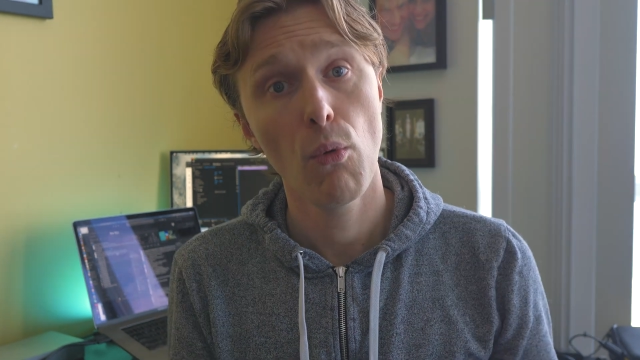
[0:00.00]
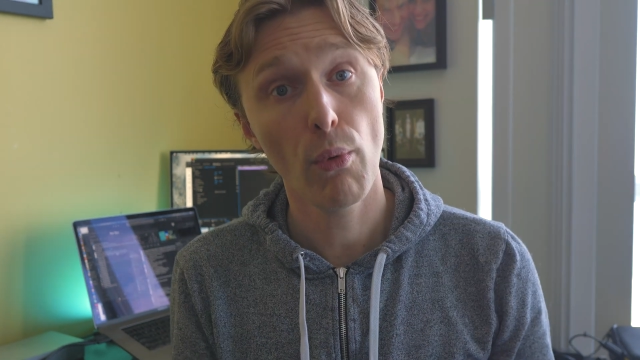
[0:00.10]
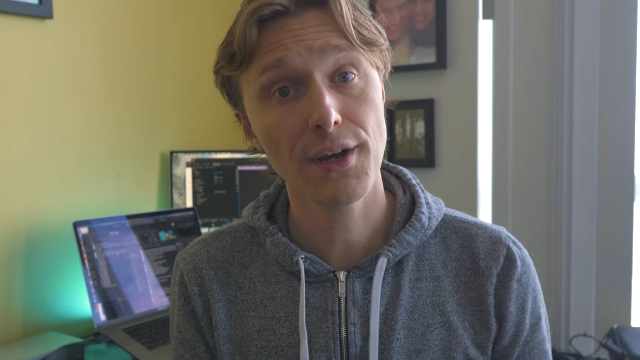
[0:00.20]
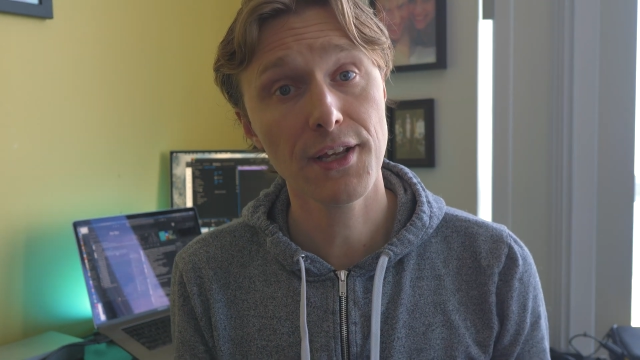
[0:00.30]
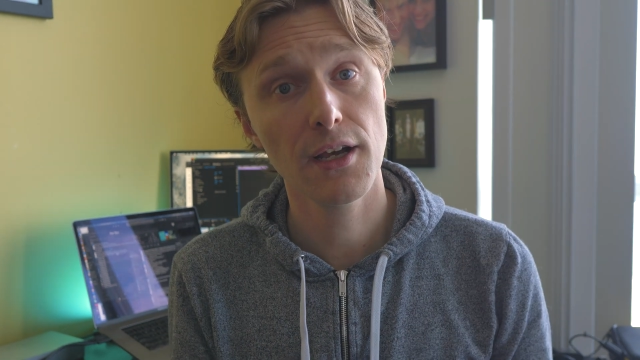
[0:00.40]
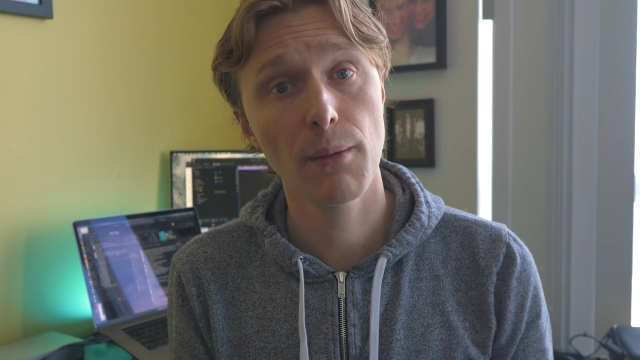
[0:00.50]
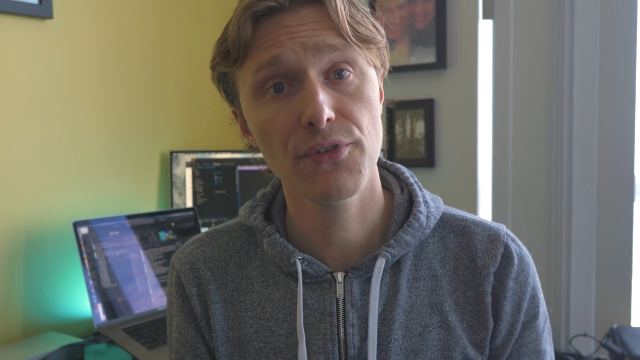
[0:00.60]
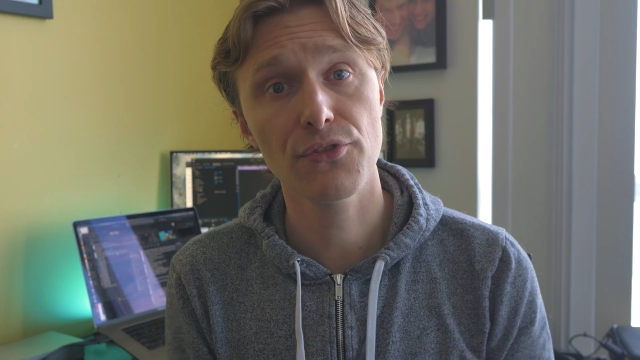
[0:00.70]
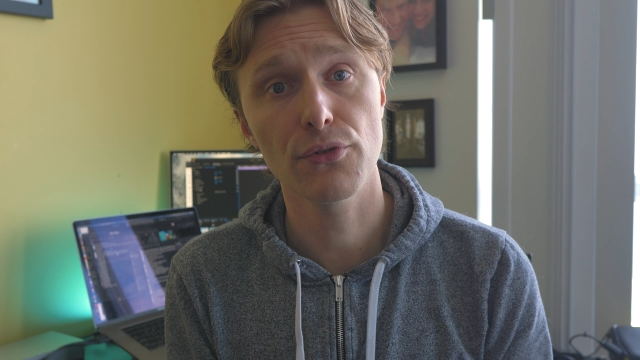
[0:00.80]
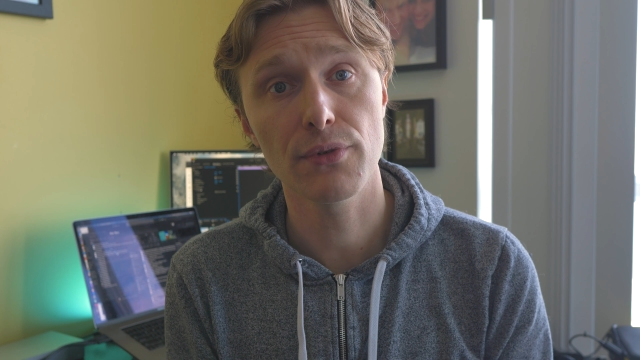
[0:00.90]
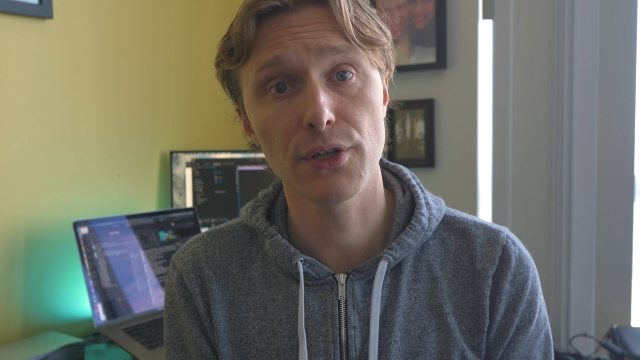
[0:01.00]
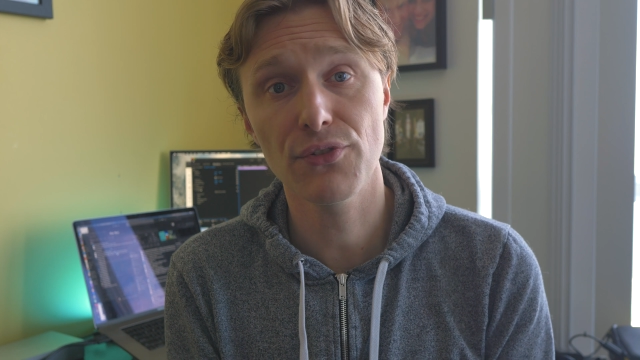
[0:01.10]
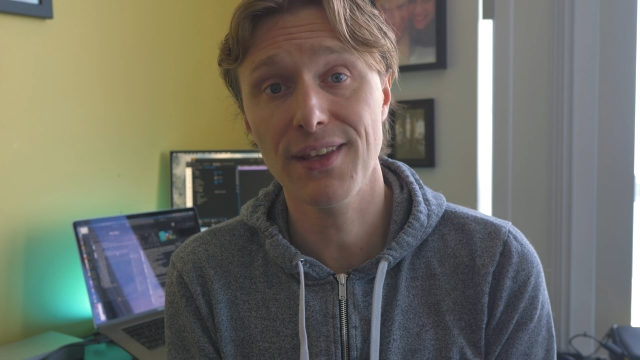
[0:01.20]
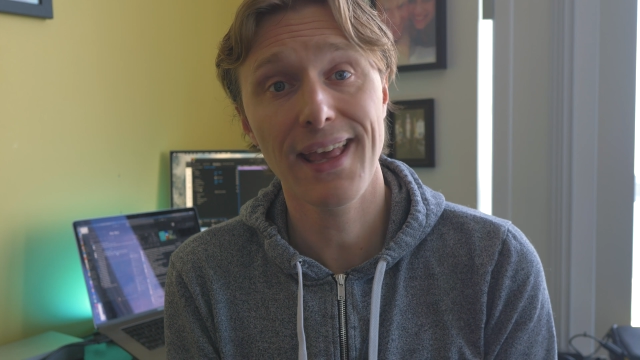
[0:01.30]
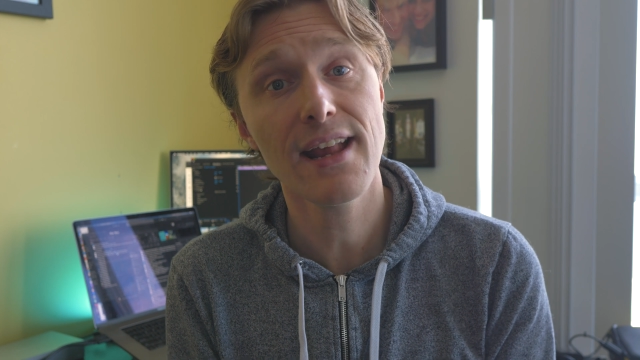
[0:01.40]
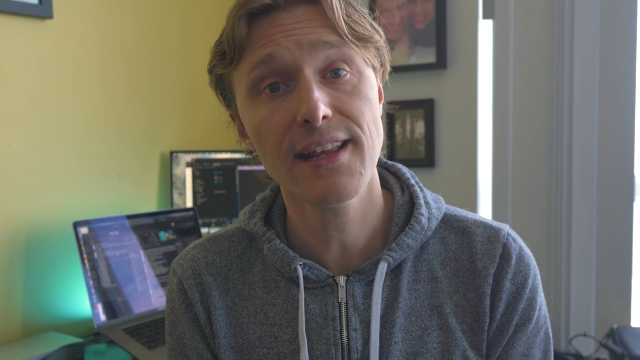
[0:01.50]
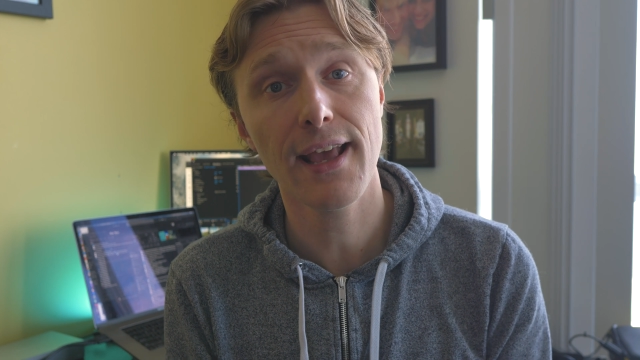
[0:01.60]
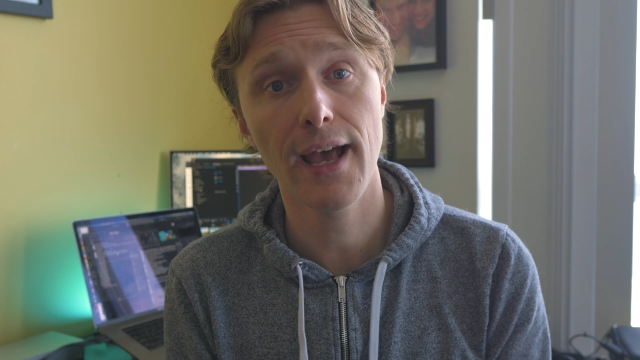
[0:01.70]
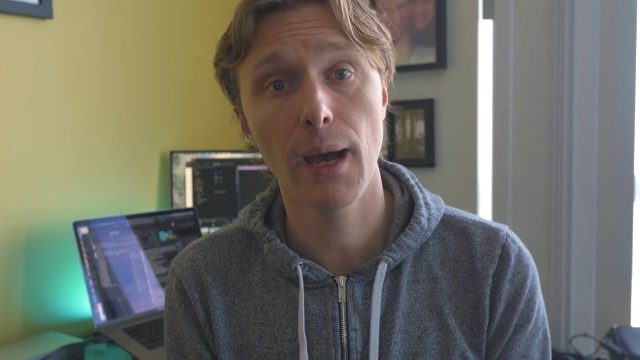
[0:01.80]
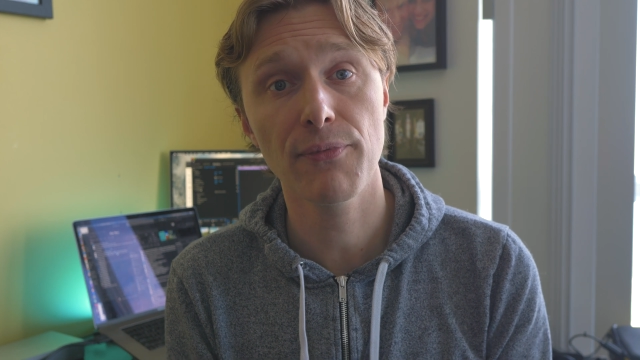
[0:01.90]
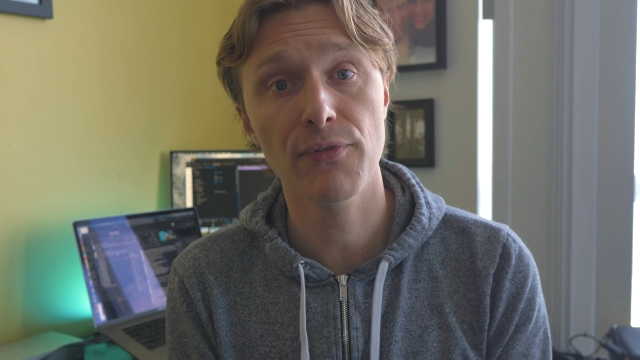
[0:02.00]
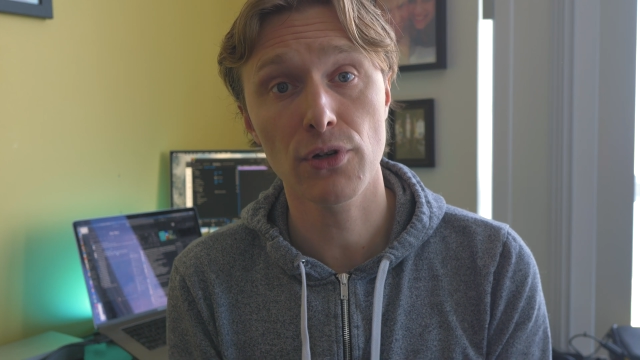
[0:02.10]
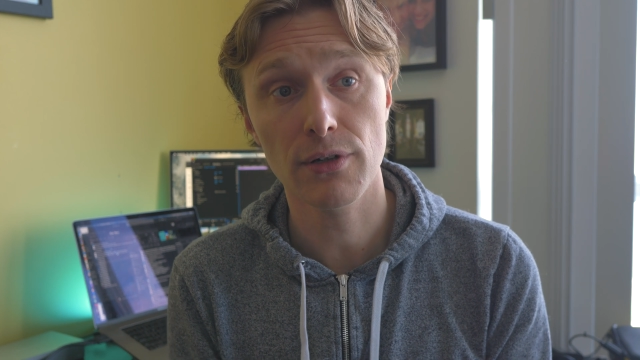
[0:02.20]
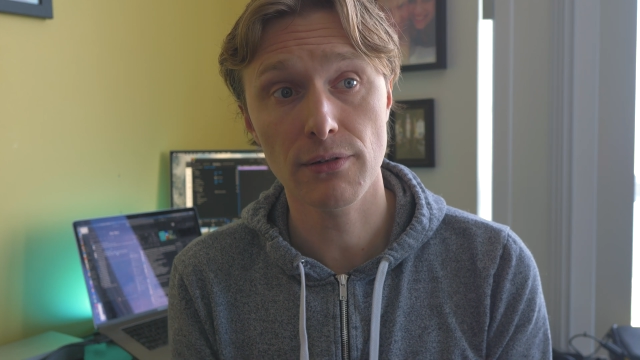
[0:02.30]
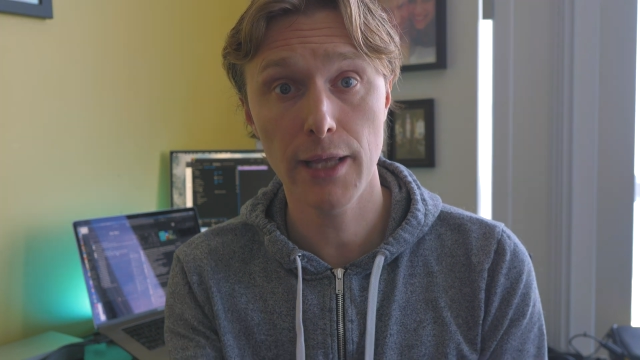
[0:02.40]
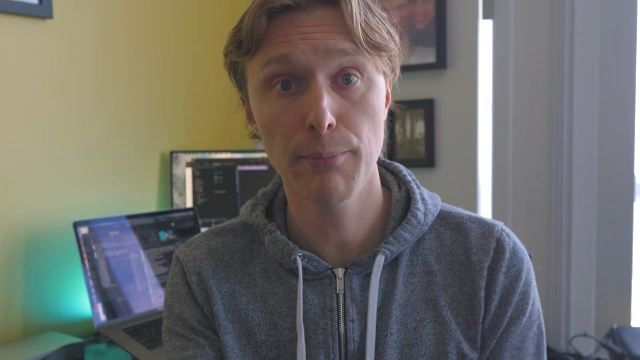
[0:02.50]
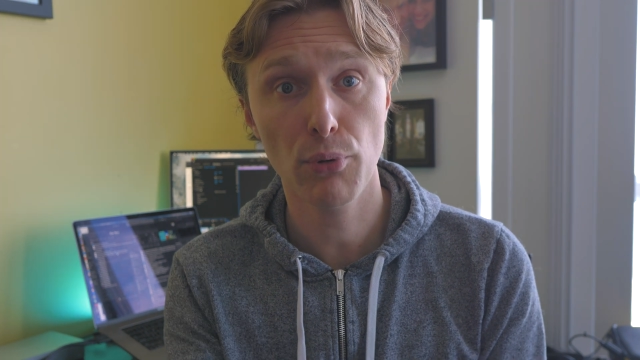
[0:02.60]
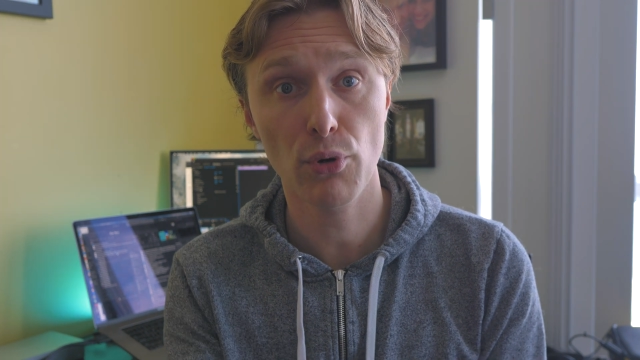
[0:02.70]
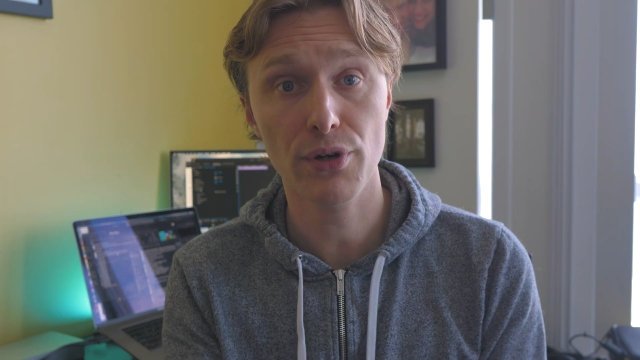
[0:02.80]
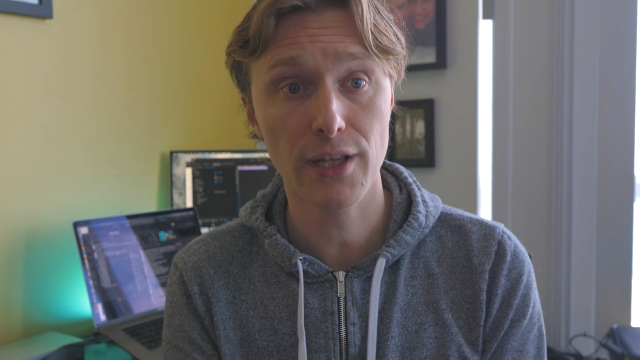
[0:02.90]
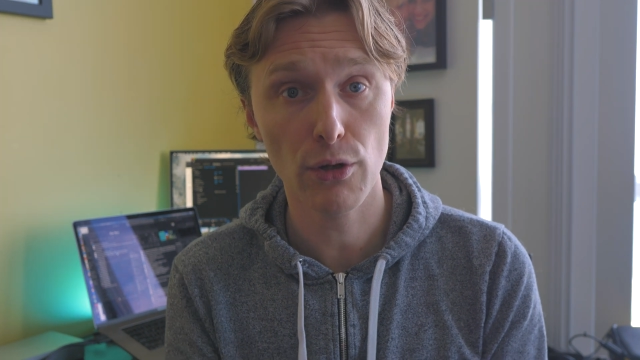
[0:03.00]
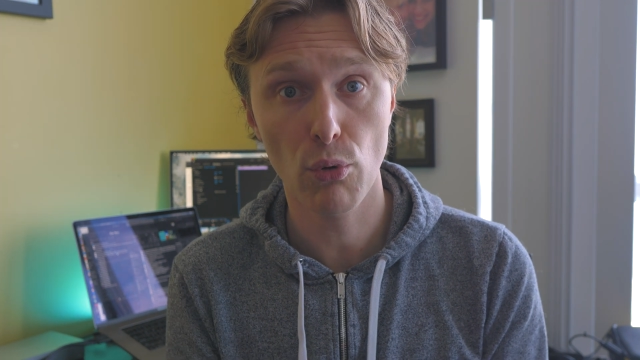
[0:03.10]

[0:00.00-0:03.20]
When it comes to using any app for importing